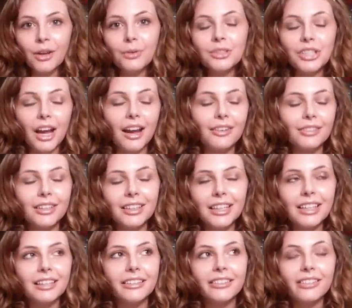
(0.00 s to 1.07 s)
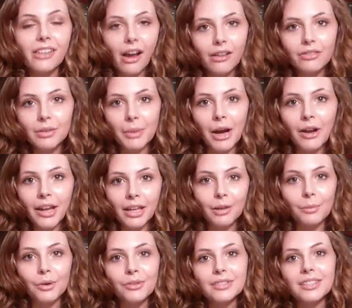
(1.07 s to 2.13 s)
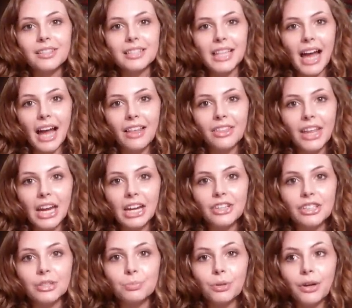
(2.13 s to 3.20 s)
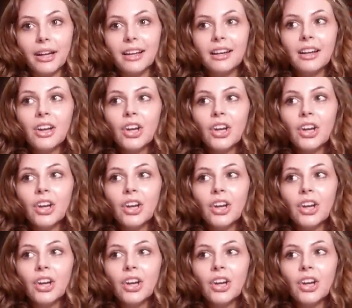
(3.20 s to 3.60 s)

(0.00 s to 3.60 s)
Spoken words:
which I really love about animals, is that they just put